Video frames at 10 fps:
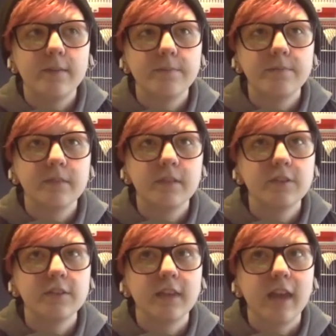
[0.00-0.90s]
Here's
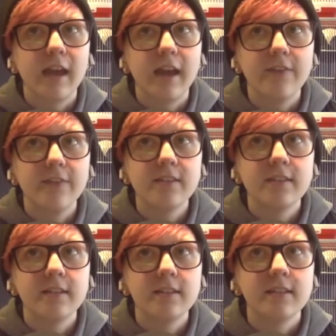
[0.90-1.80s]
the thing, I haven't
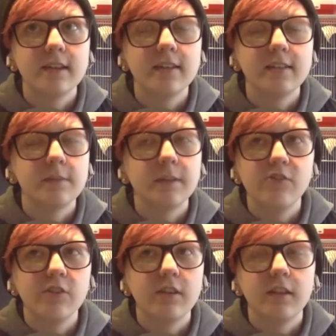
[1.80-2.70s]
seen Second
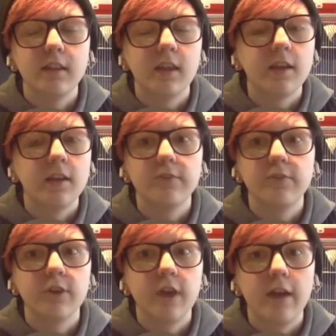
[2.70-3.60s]
Dimension in like
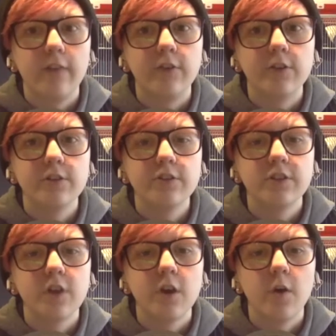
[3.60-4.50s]
forever,
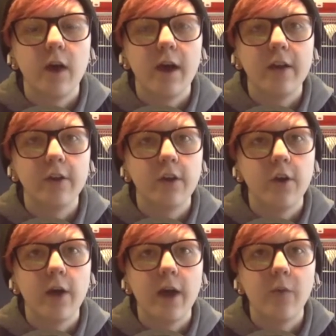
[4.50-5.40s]
so I don't
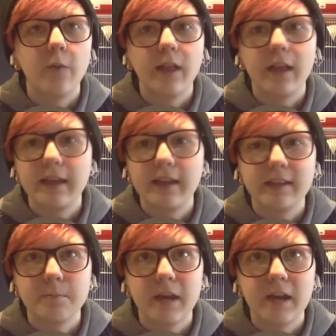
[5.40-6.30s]
know how well I can
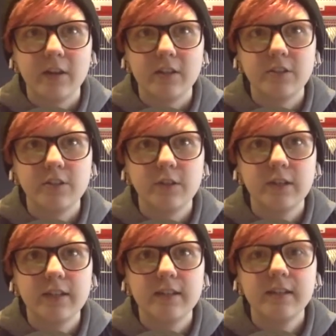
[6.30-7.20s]
compare it to
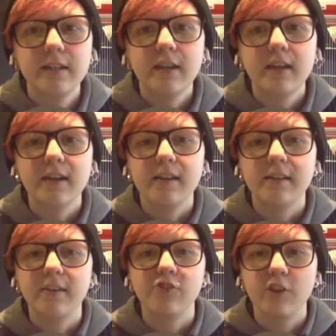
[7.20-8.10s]
it, because
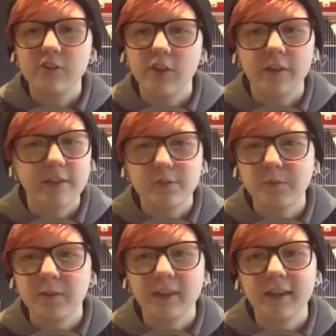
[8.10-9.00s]
I just saw this
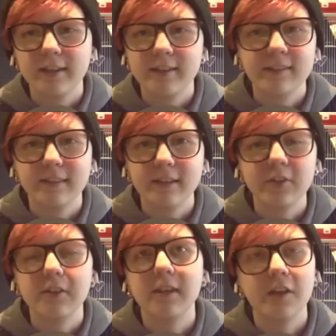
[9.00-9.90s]
one like
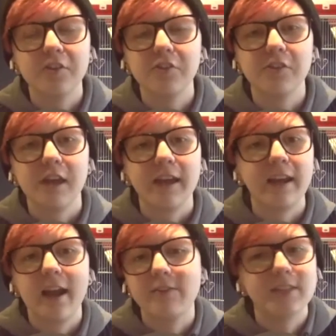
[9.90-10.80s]
literally yesterday, and
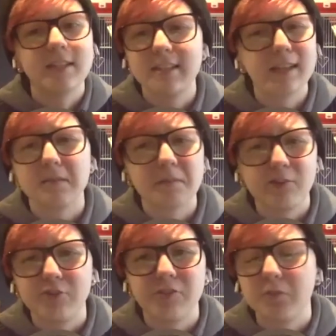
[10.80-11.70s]
I haven't seen Second
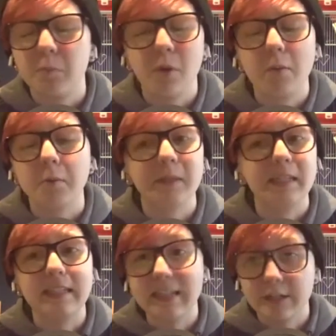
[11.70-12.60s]
Dimension for probably
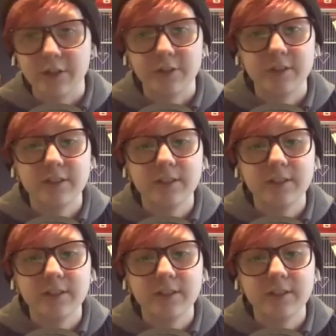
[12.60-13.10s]
years.